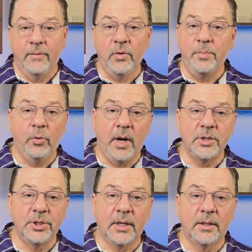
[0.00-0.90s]
every
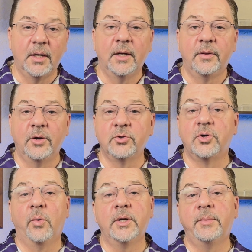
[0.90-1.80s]
project, there's
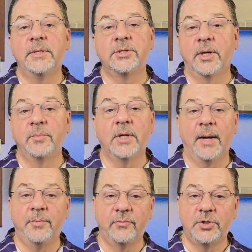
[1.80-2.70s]
going to be some
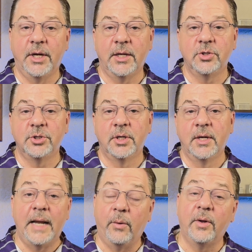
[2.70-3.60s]
type of change.
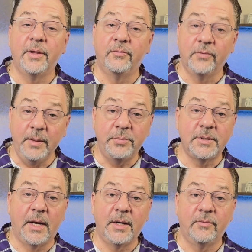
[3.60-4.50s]
Now, on the flip
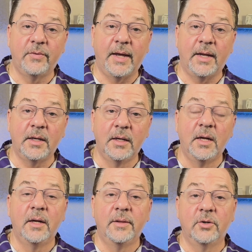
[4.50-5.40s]
side of that,
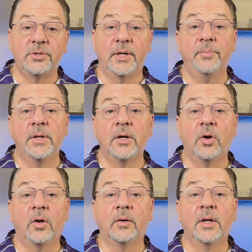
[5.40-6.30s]
there's something
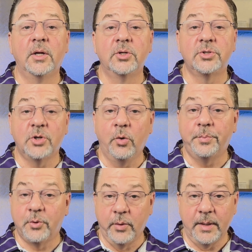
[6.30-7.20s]
called
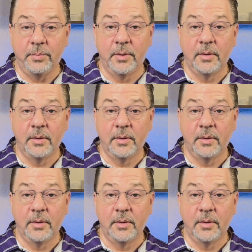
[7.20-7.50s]
scope creep.